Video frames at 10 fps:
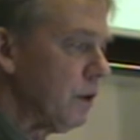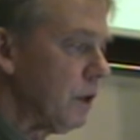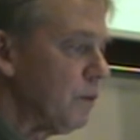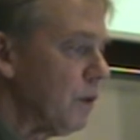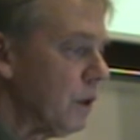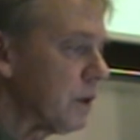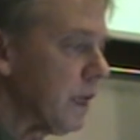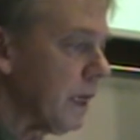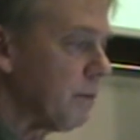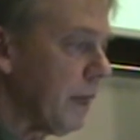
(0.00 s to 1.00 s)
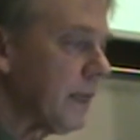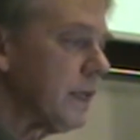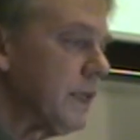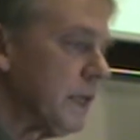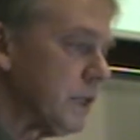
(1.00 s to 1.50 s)
learn words like
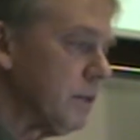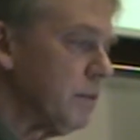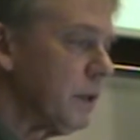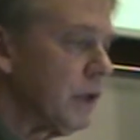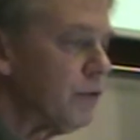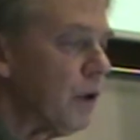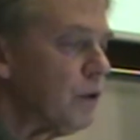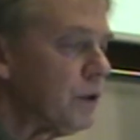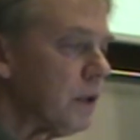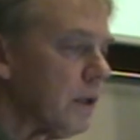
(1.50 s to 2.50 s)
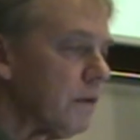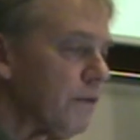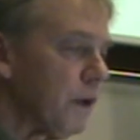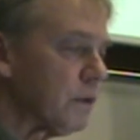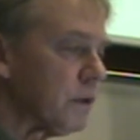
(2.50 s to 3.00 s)
magnetism, erosion,
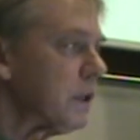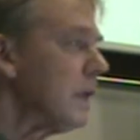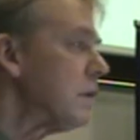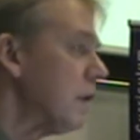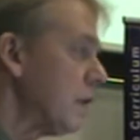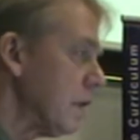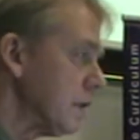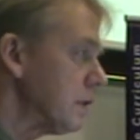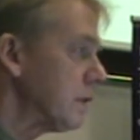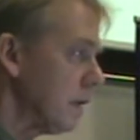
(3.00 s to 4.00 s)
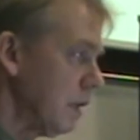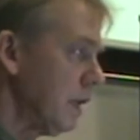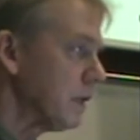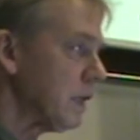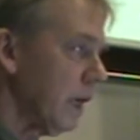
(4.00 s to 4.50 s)
photosynthesis, and
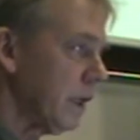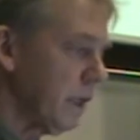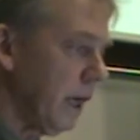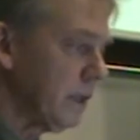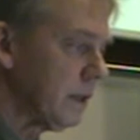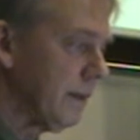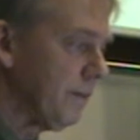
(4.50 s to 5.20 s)
things like that.